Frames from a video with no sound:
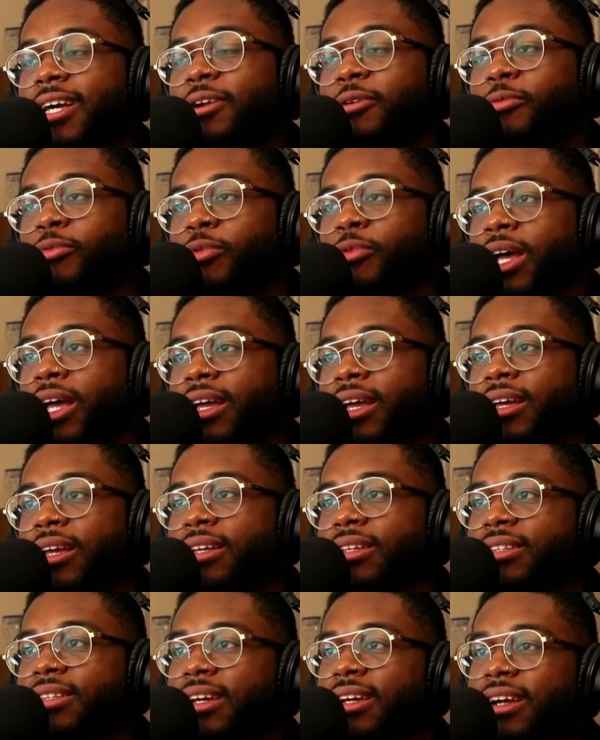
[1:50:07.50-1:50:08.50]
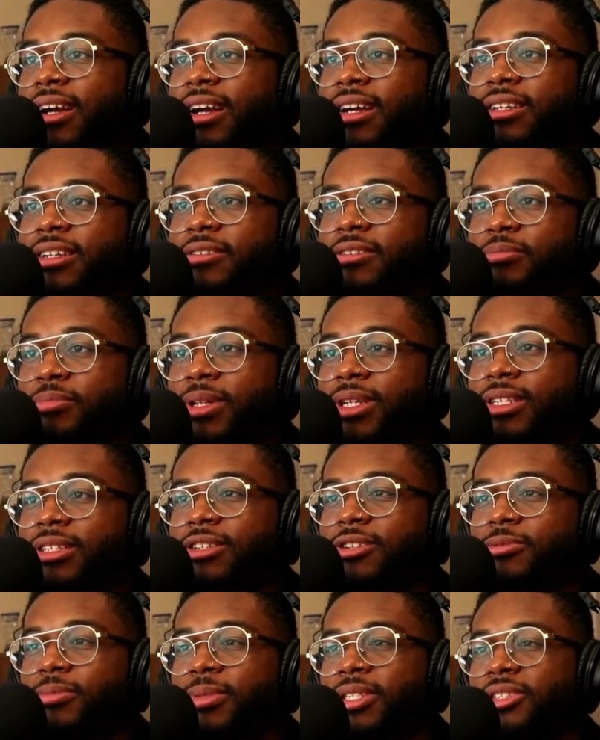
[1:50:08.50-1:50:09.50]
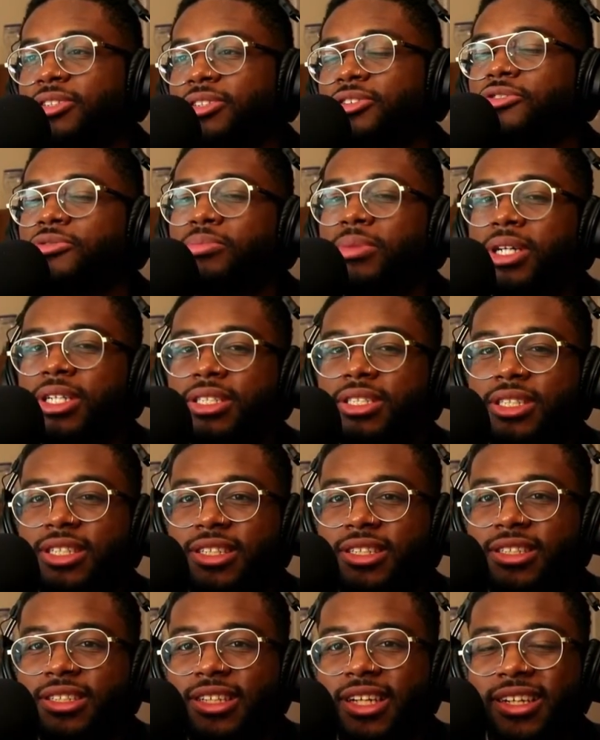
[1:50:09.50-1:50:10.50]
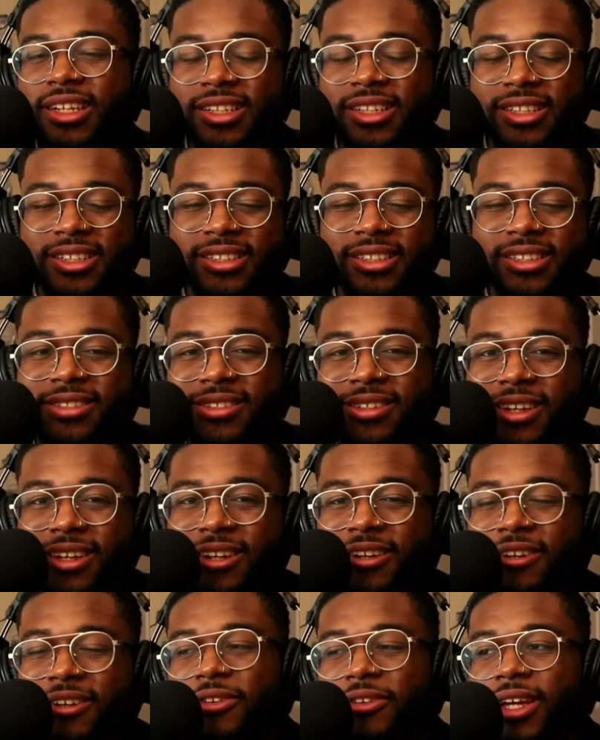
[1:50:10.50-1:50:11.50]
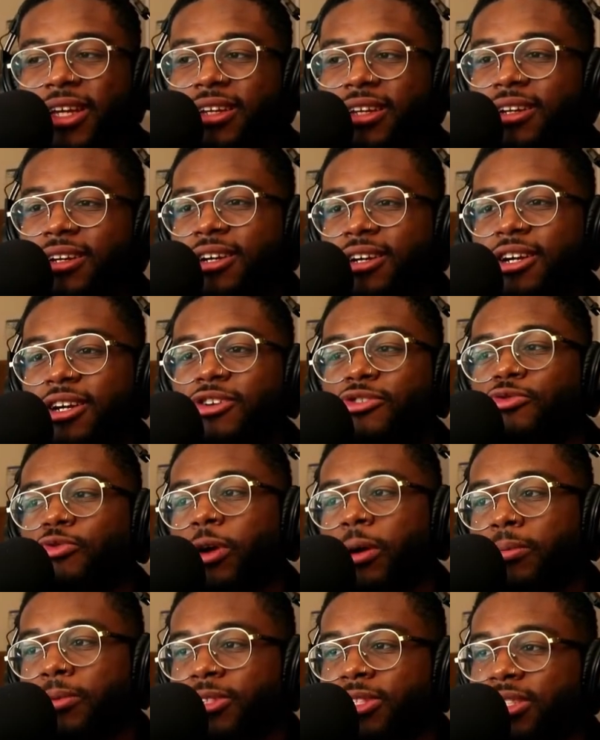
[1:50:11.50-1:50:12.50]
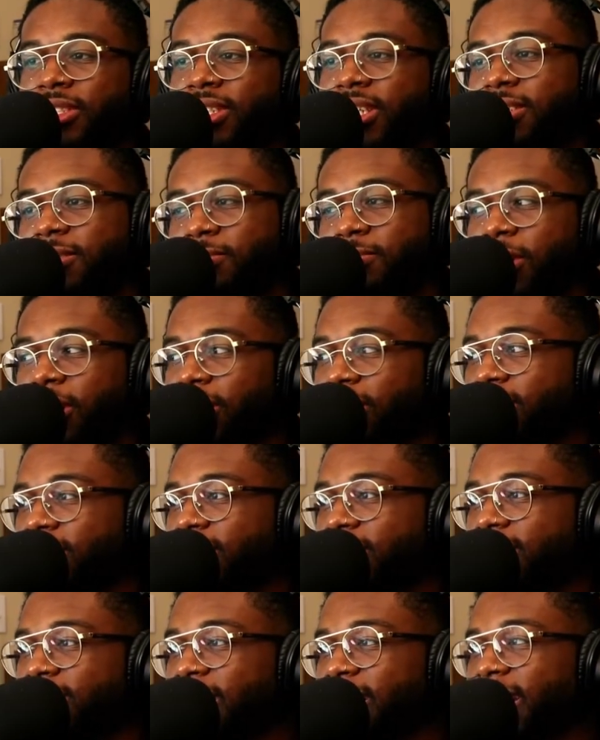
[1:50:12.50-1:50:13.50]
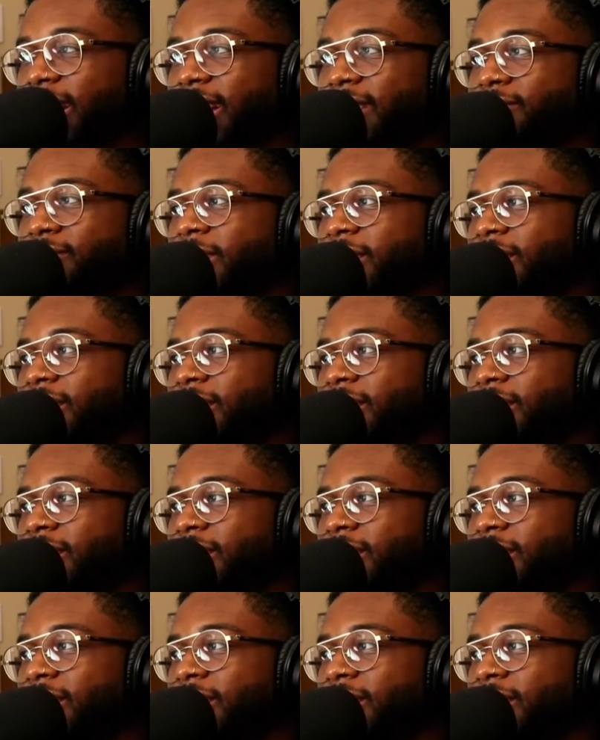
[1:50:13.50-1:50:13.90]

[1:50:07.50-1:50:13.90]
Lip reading: in a way that kind of plays a little bit too much into like, I don't know, like representation politics. Like I'm not